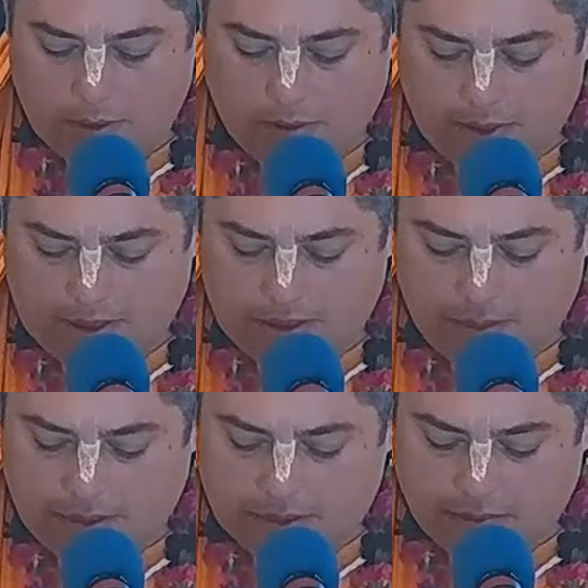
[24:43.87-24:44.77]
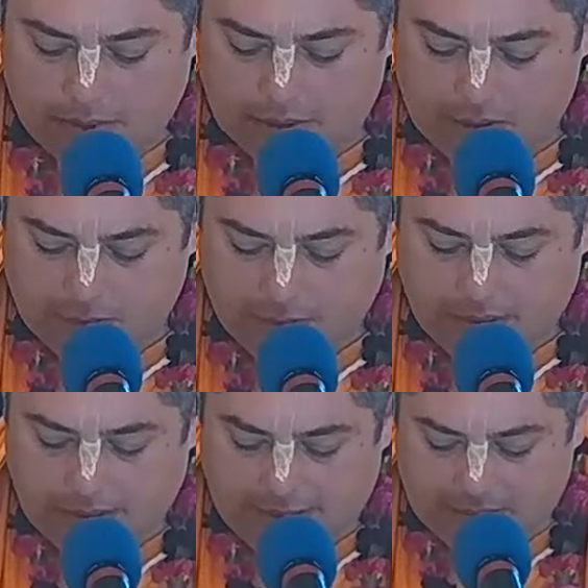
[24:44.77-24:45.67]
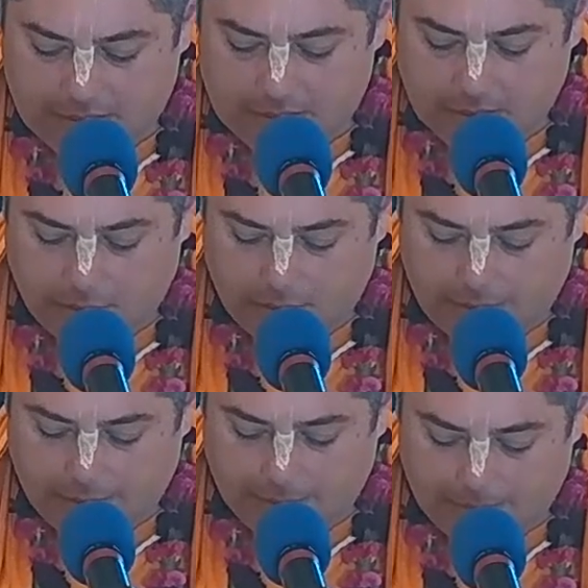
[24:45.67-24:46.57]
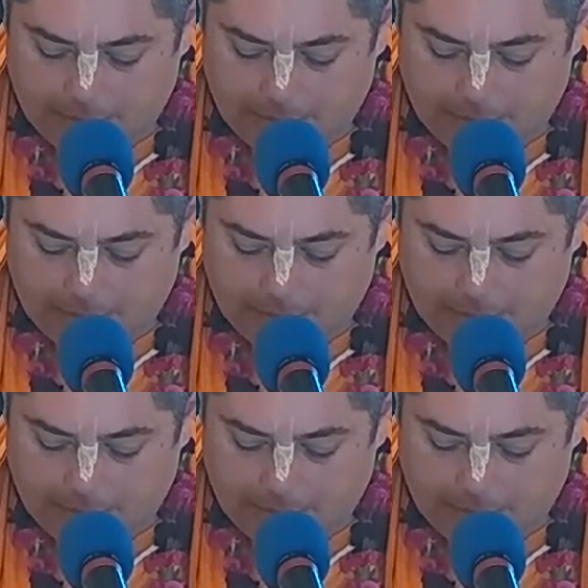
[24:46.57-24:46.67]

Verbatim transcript: went crazy because of Krishna's being elected the supreme.